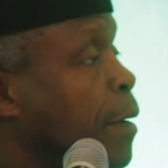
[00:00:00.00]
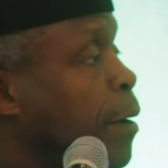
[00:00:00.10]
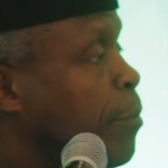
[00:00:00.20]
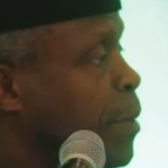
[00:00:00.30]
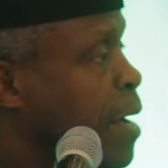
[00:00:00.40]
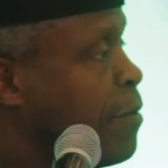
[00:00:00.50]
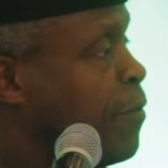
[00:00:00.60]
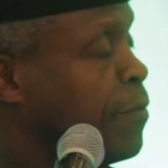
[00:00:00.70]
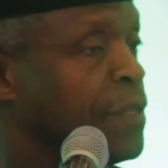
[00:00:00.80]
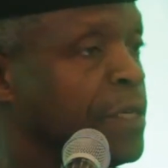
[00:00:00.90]
On
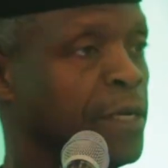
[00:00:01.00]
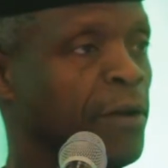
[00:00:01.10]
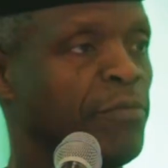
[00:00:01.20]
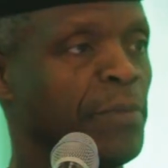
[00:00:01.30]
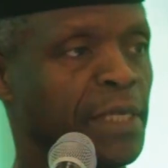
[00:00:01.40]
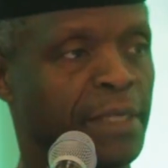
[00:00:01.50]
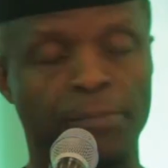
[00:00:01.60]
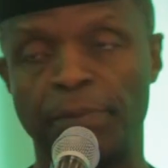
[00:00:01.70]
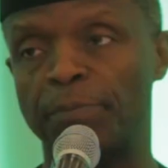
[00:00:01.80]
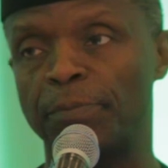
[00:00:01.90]
behalf of the government
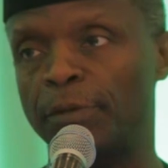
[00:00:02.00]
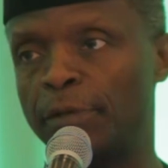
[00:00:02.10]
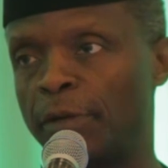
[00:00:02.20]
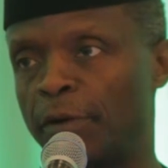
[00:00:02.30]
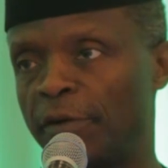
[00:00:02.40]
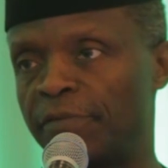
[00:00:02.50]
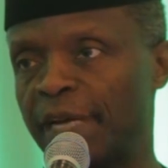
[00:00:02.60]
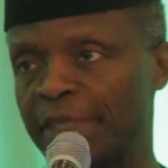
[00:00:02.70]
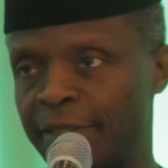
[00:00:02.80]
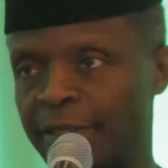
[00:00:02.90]
and people of
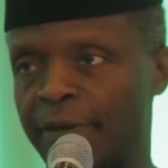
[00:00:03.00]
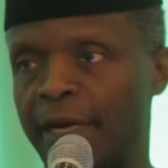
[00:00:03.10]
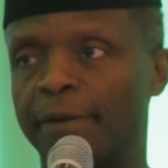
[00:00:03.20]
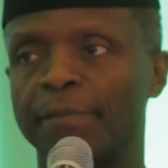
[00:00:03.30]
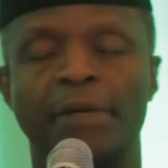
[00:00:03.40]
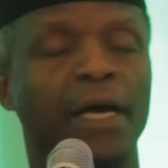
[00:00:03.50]
Nigeria,